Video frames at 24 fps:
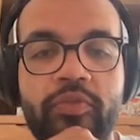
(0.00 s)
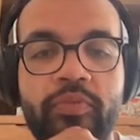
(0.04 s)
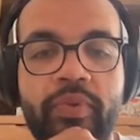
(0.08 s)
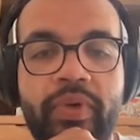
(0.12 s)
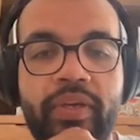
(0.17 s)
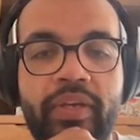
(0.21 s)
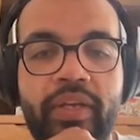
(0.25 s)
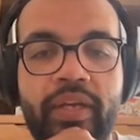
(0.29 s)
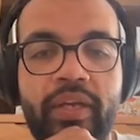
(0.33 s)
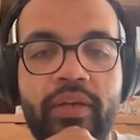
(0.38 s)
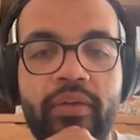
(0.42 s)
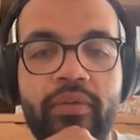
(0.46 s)

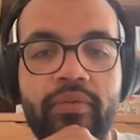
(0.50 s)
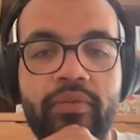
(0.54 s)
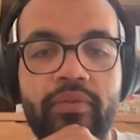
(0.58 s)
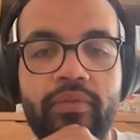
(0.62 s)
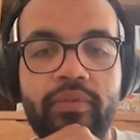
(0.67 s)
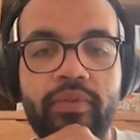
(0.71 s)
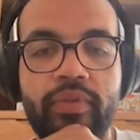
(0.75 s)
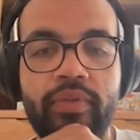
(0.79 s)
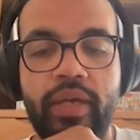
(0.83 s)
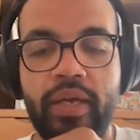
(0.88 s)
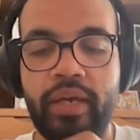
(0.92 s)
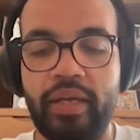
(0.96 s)
out,
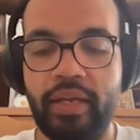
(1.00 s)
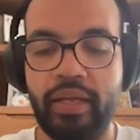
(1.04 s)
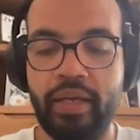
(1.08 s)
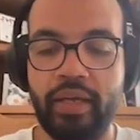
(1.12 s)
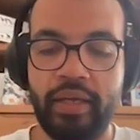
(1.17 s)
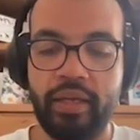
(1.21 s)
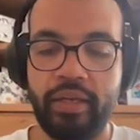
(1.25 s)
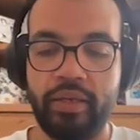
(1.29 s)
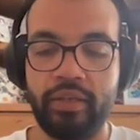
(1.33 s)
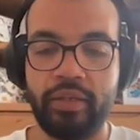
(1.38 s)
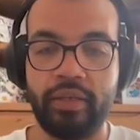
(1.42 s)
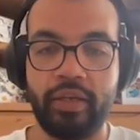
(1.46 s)
and
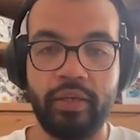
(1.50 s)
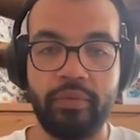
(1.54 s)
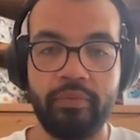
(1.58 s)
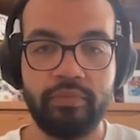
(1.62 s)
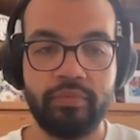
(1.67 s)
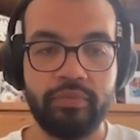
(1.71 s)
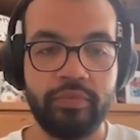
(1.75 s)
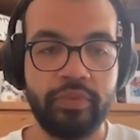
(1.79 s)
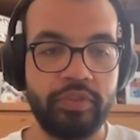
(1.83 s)
then cut.